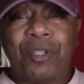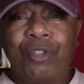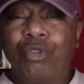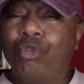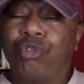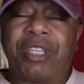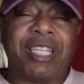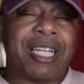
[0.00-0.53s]

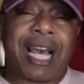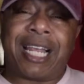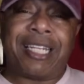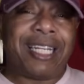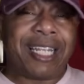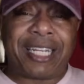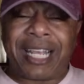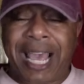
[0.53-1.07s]
You cannot
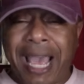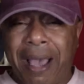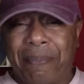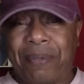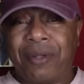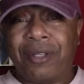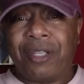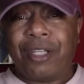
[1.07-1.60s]
let it
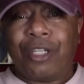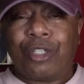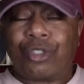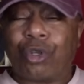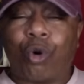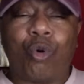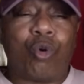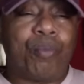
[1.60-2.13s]
happen.
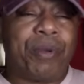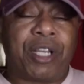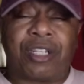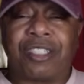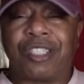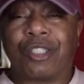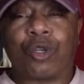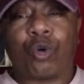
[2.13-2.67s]
So
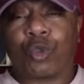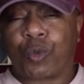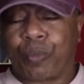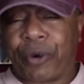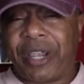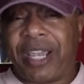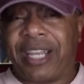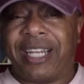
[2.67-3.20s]
because it's gonna
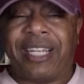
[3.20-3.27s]
spread,